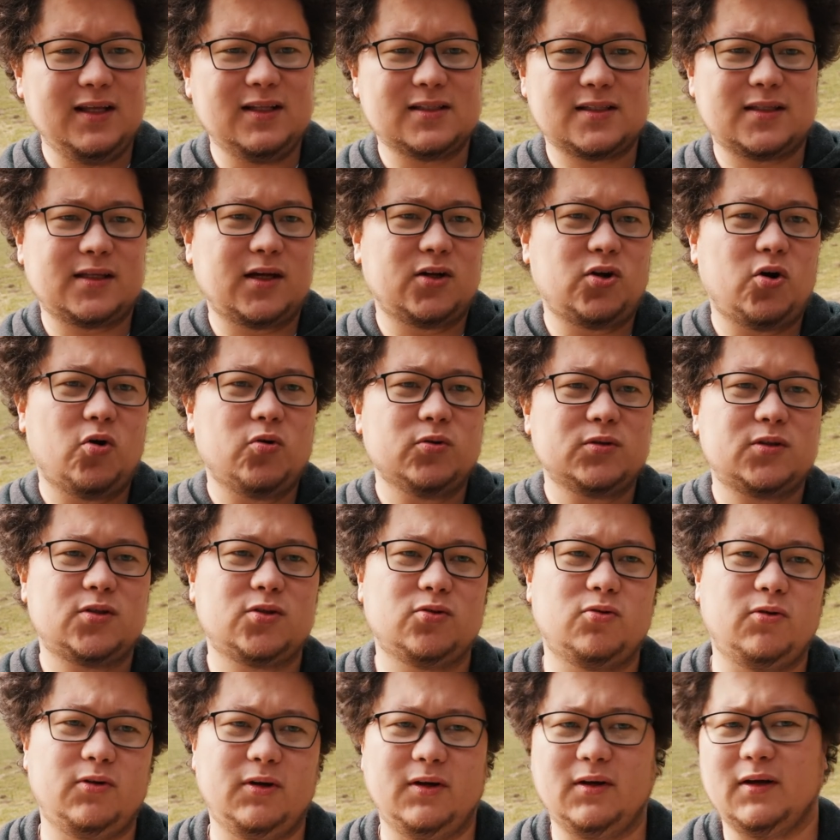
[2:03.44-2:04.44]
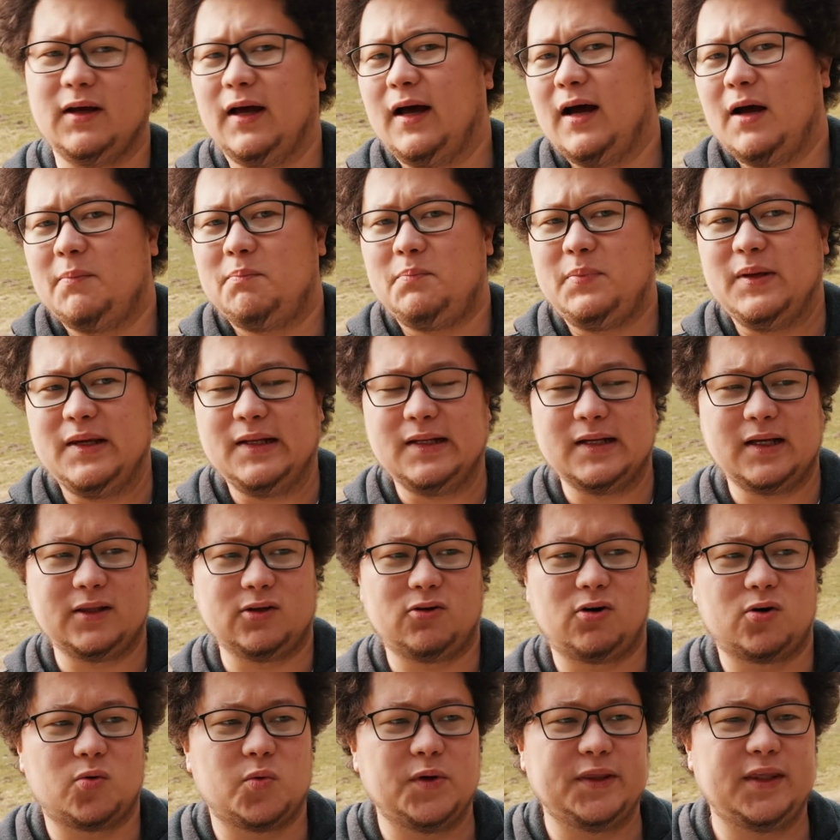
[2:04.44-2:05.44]
InstaGo 2 Peanut
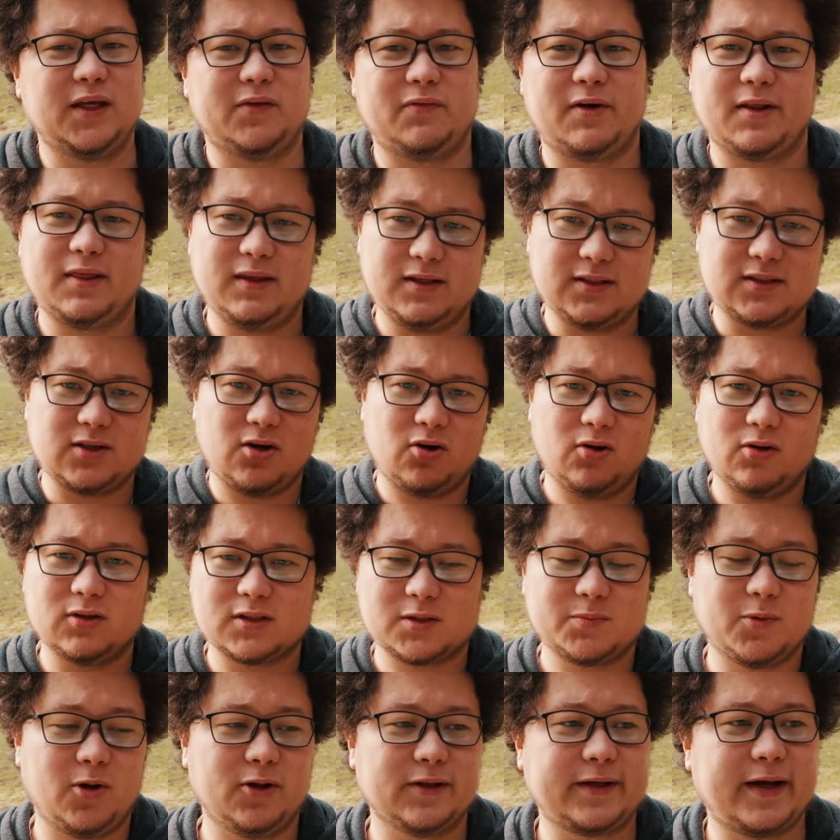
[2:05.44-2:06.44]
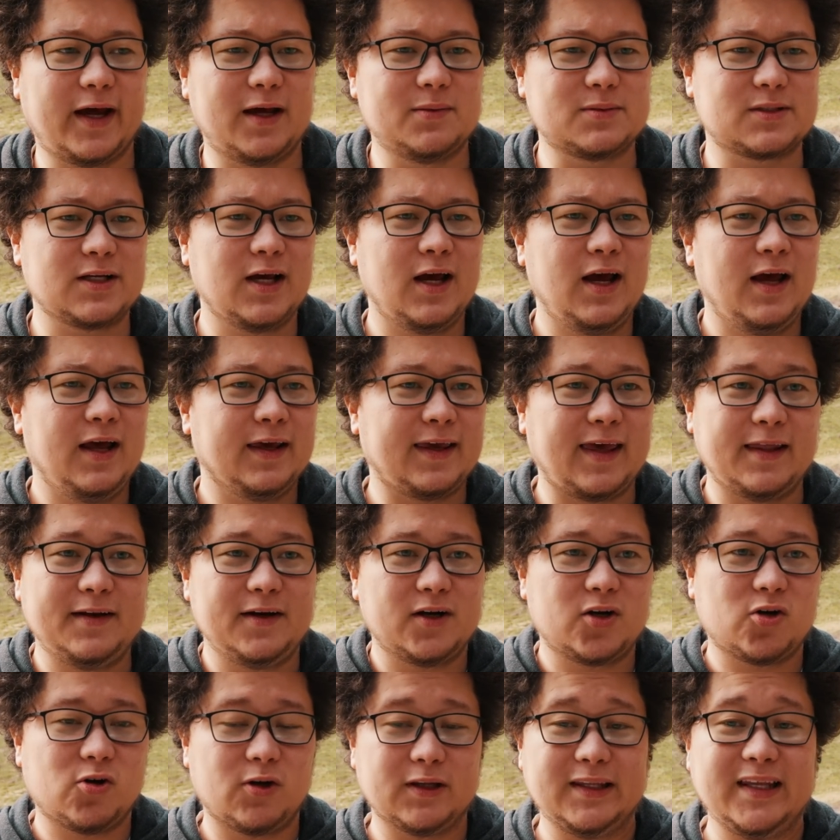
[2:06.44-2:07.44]
or whatever, these all small cams can
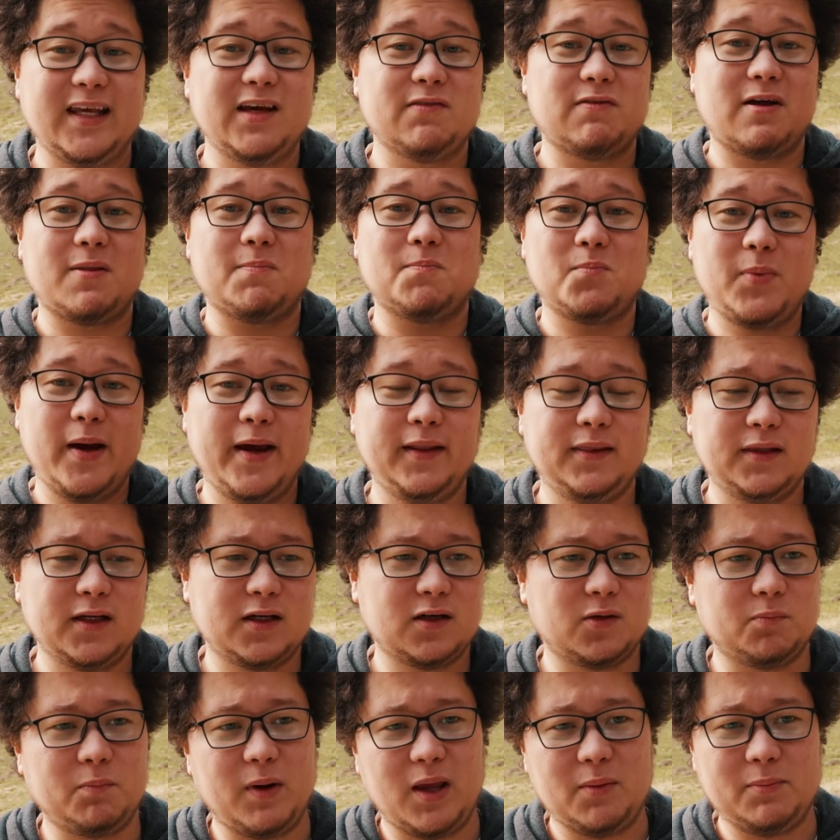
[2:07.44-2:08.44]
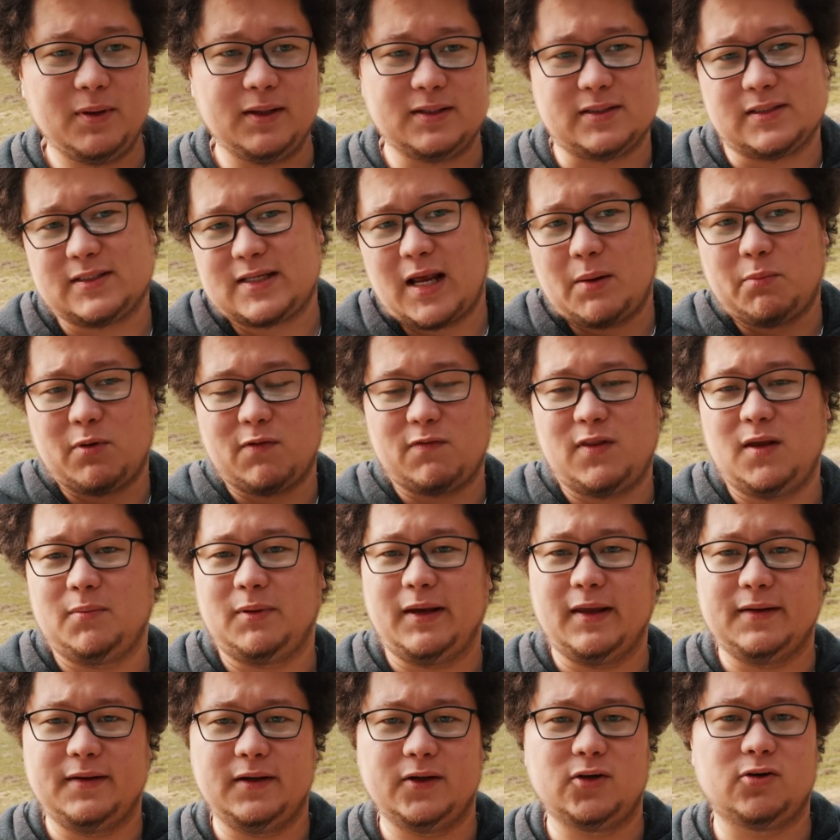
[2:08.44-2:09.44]
record even better. Maybe some of them
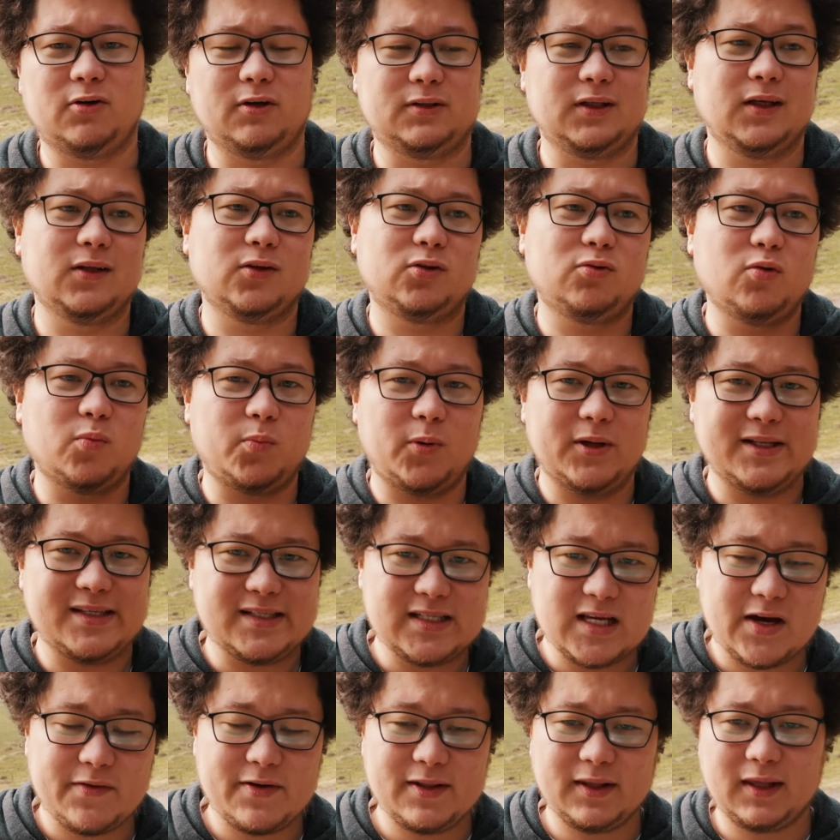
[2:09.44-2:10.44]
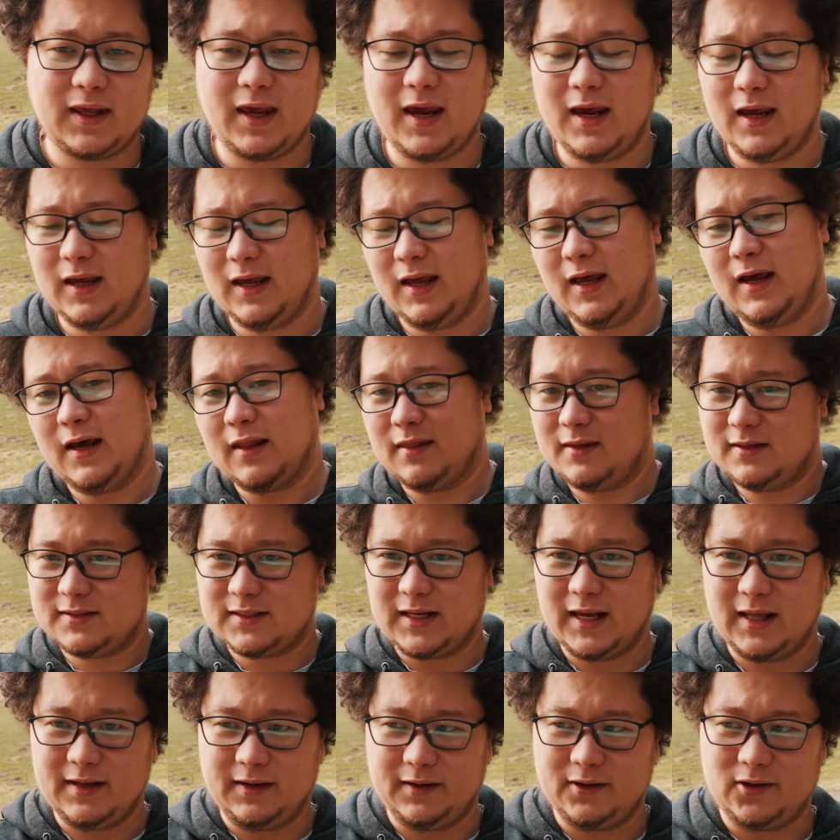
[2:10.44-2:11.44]
can record in 2.7K, this
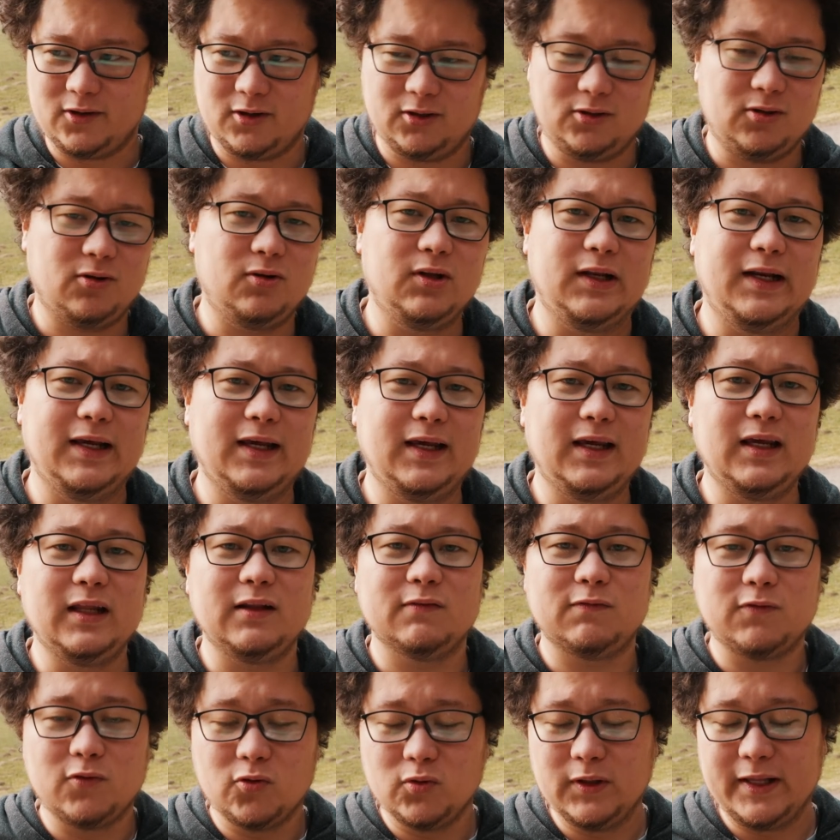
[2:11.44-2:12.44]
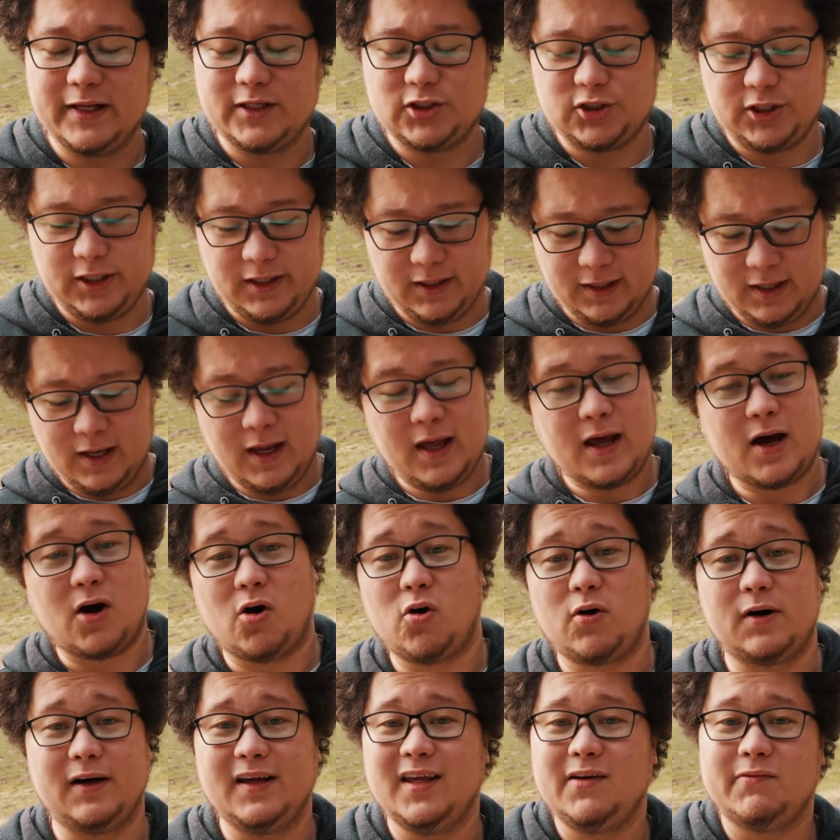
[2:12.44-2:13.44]
can record only in Full HD
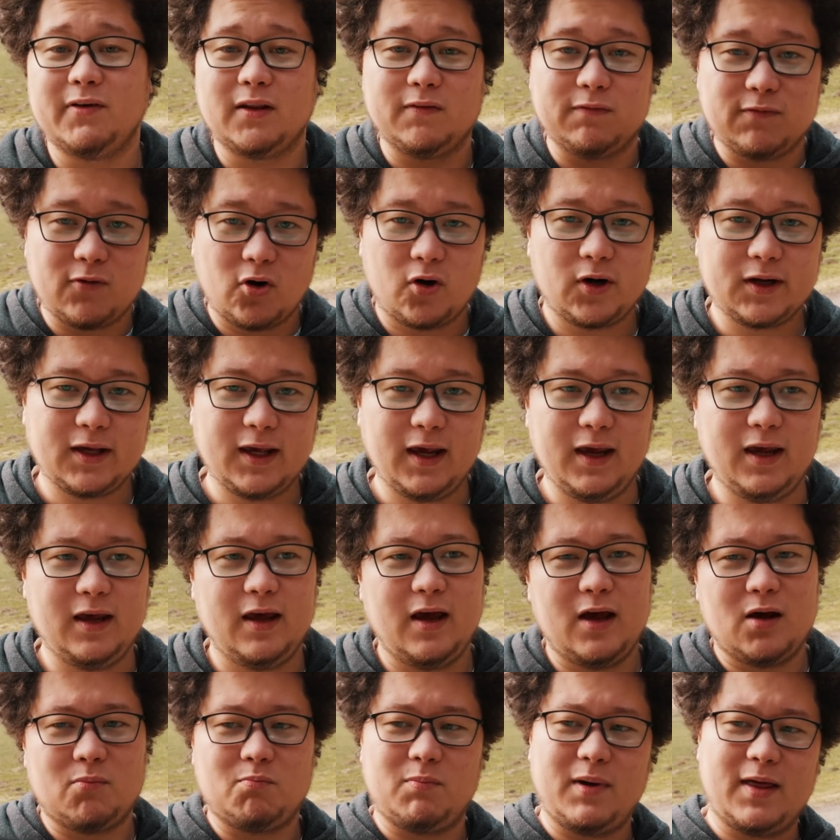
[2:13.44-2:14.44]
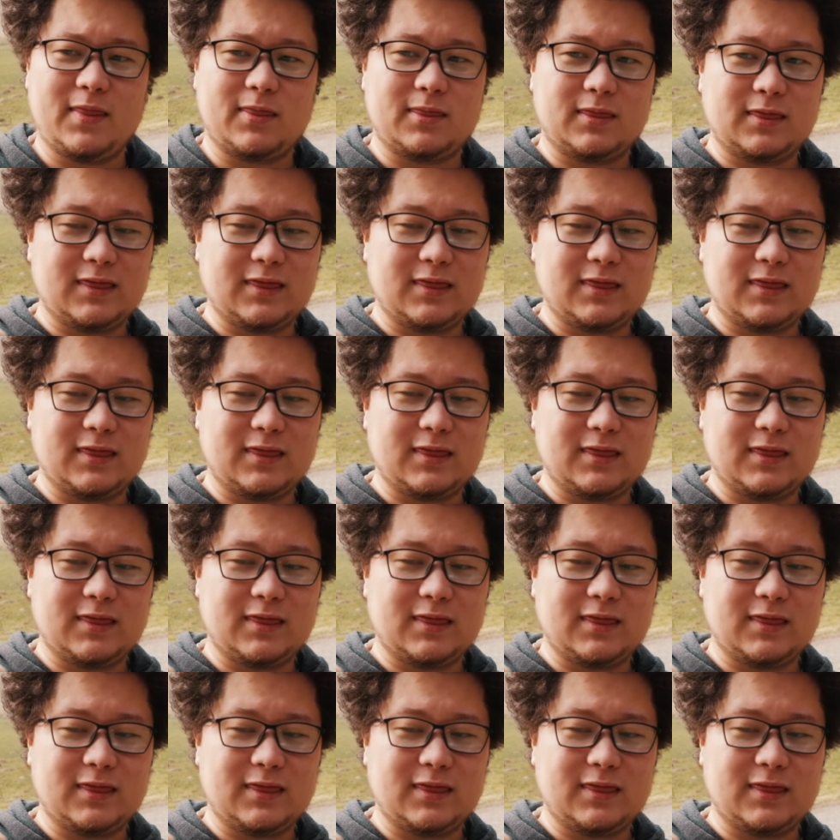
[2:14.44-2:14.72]
or even 4K, but